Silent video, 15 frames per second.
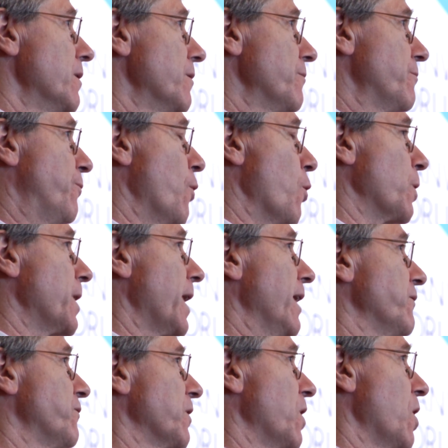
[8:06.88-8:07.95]
4
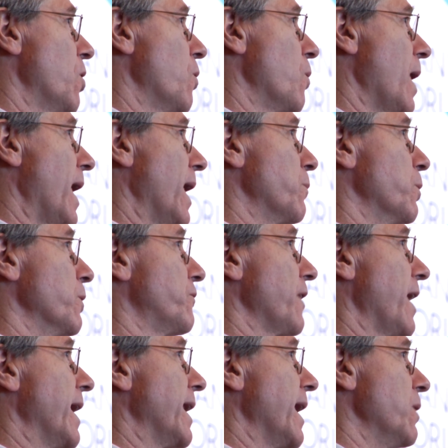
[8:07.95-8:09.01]
days ago, I was
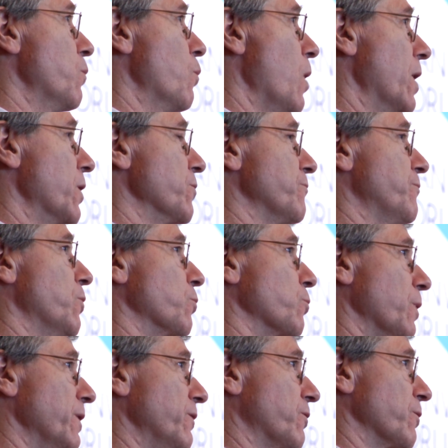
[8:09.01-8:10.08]
at a wonderful
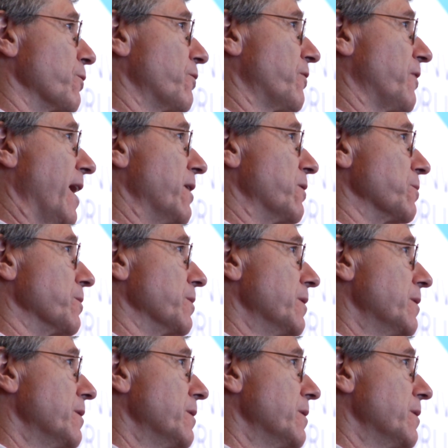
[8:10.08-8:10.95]
research center